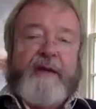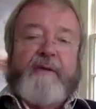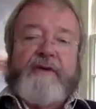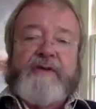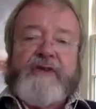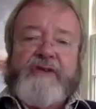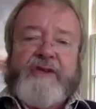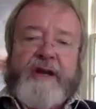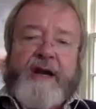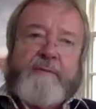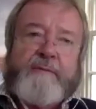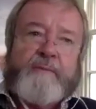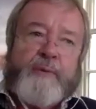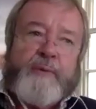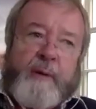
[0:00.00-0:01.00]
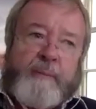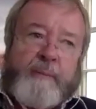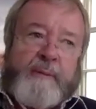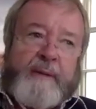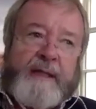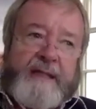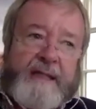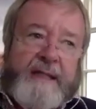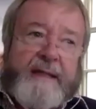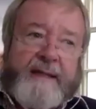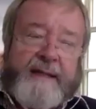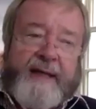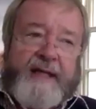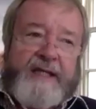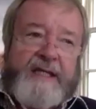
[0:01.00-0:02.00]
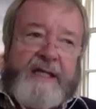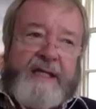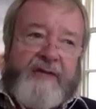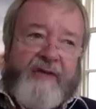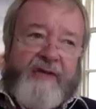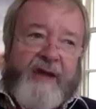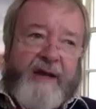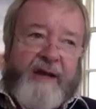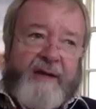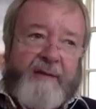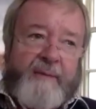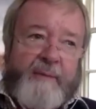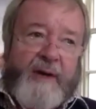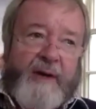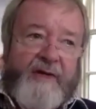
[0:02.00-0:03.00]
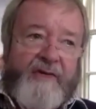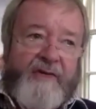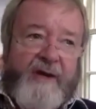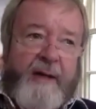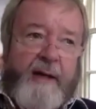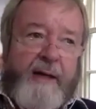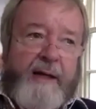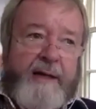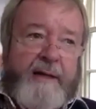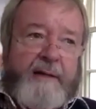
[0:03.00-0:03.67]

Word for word: which is that I probably didn't actually say that birds see